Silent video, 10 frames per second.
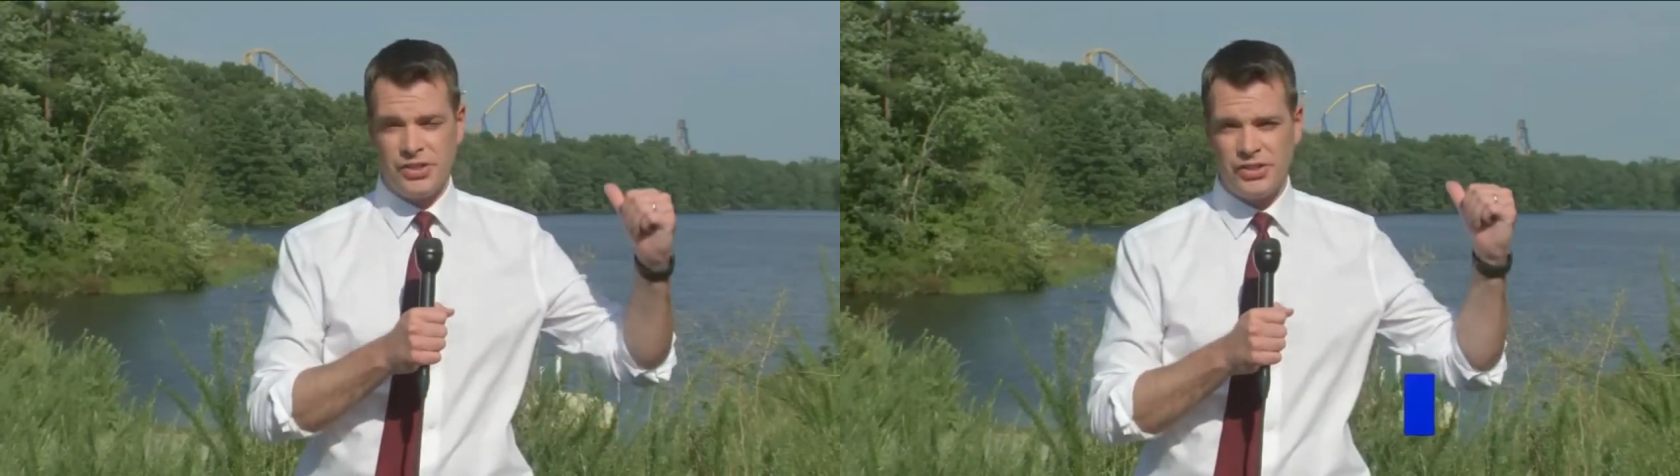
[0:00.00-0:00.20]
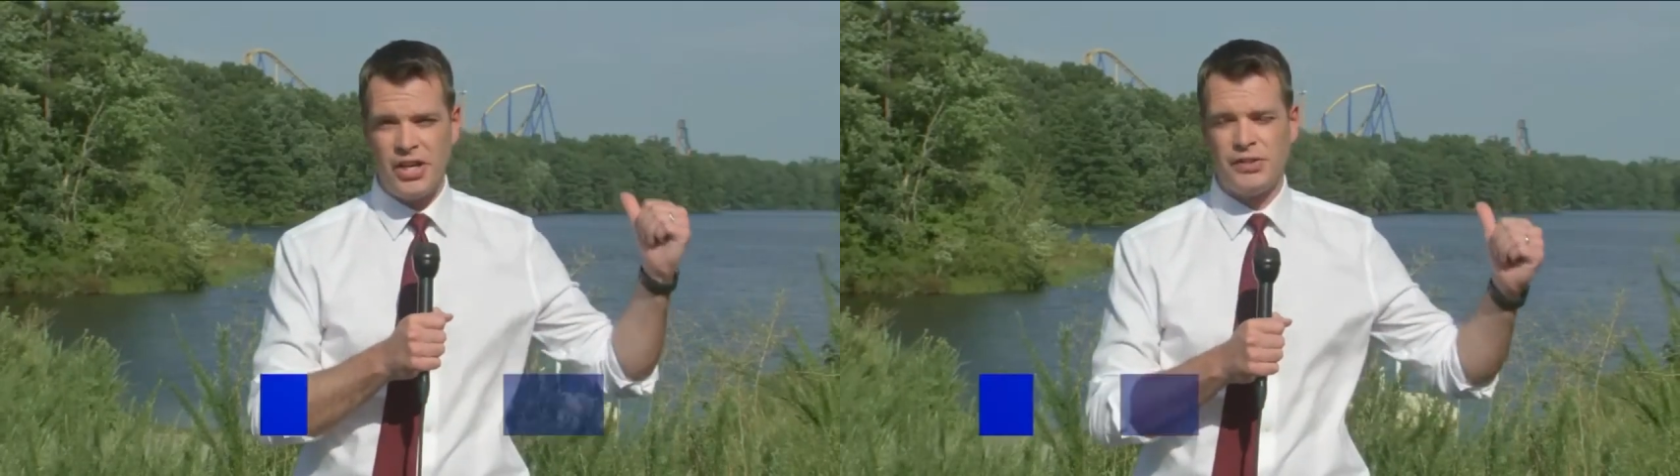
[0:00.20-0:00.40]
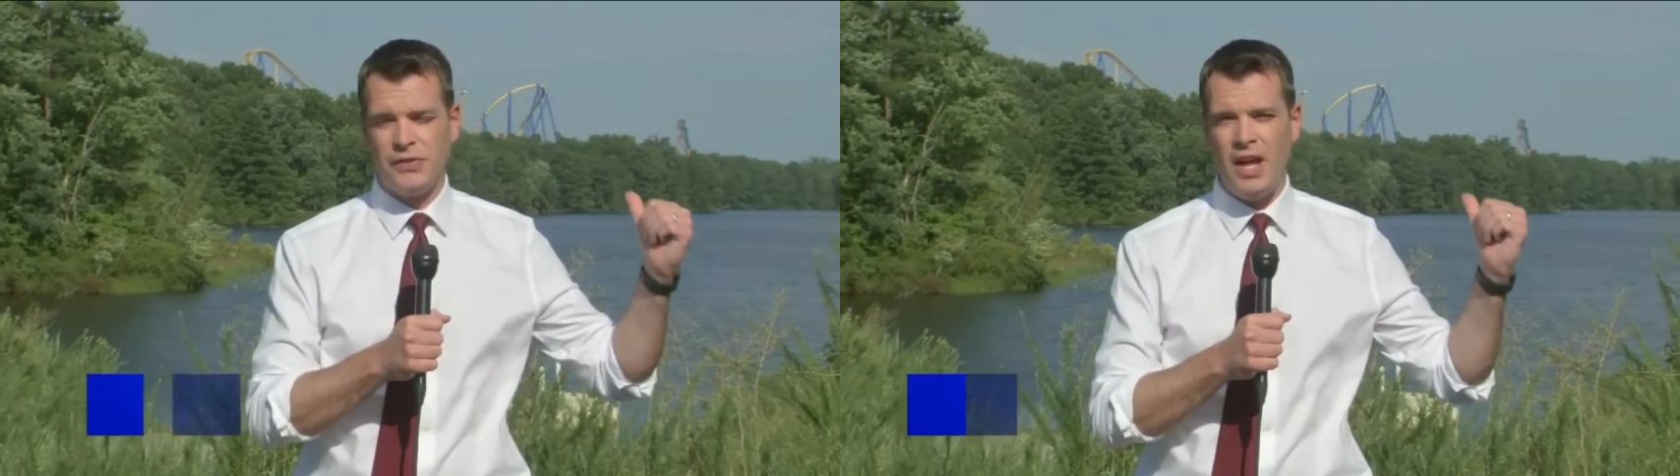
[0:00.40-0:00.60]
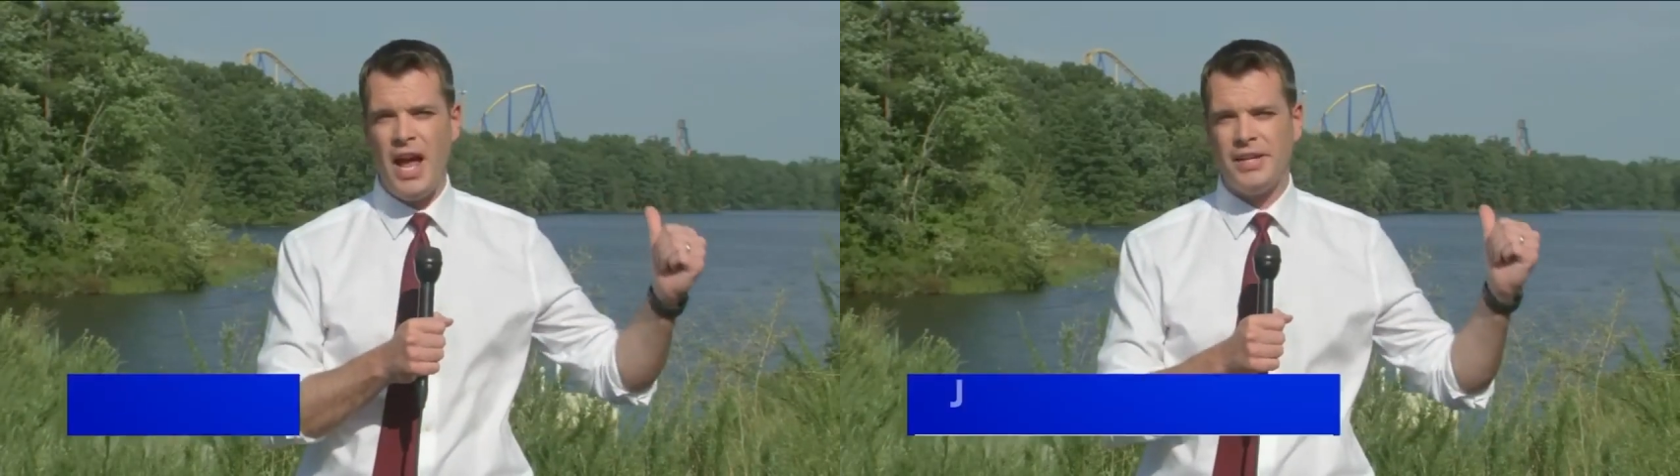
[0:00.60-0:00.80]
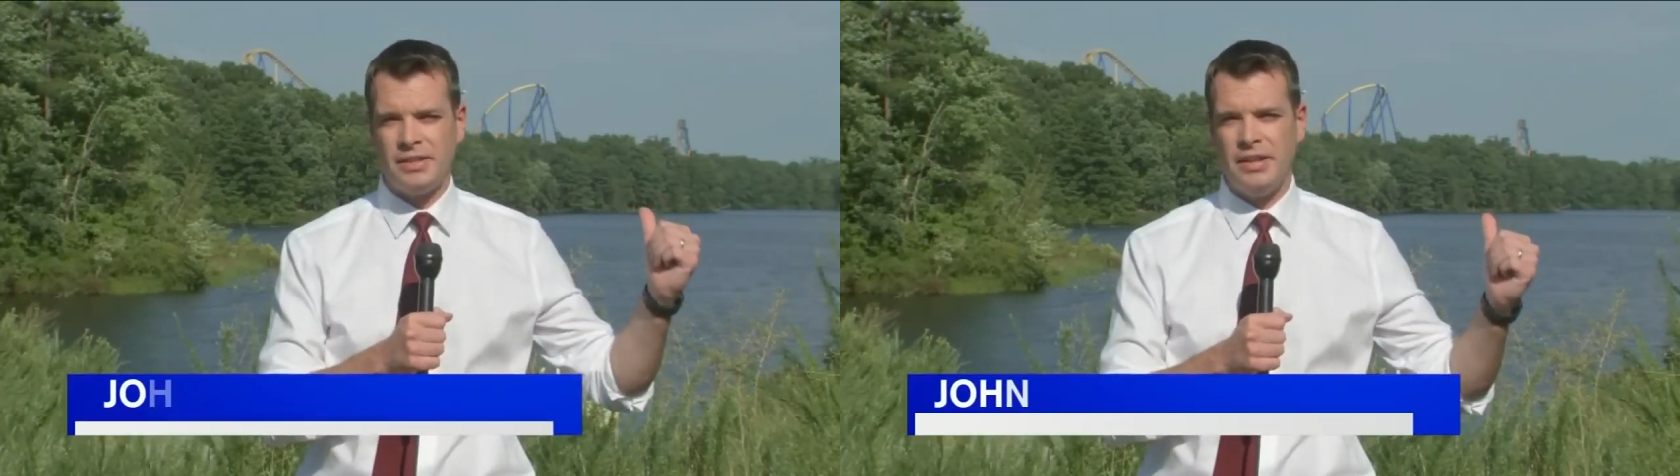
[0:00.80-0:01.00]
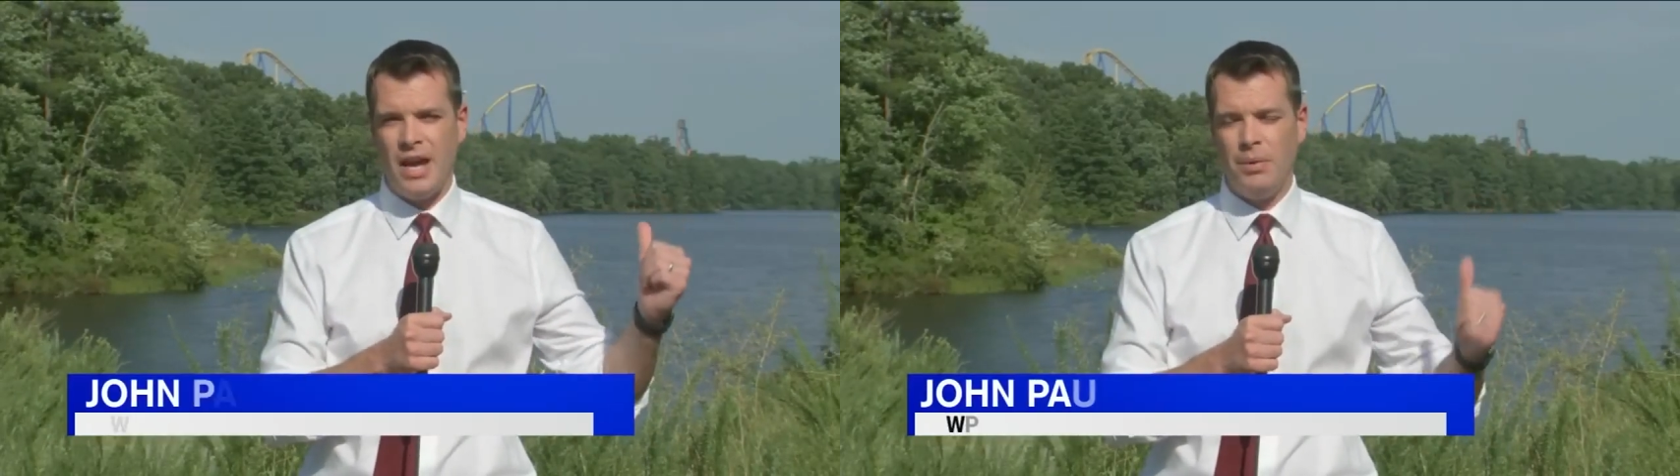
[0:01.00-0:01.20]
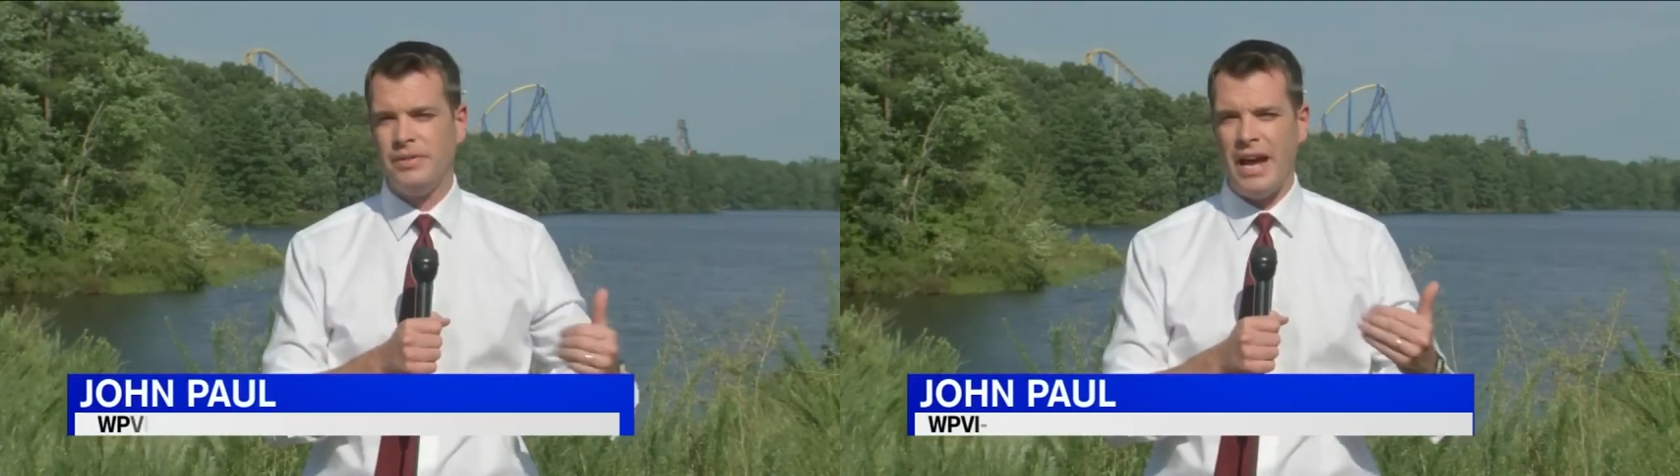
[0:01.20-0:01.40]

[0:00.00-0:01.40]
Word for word: Six Flags today was